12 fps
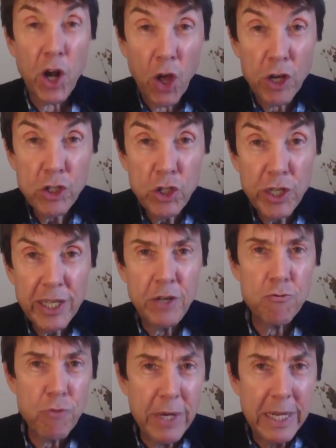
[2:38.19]
logic
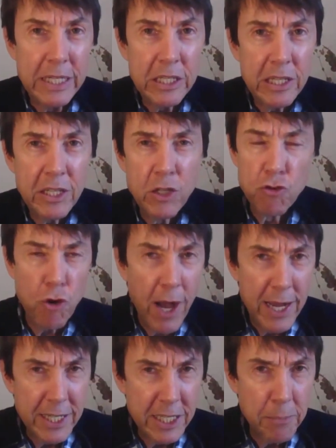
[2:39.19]
and reason and
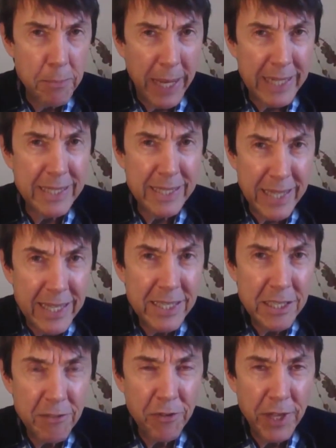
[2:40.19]
trying to make
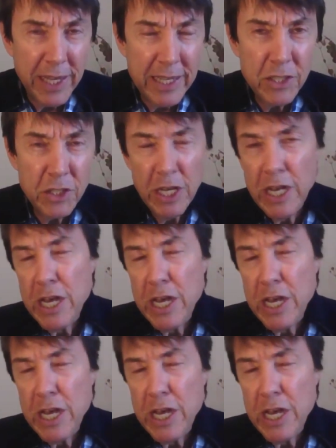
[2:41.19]
sense of things,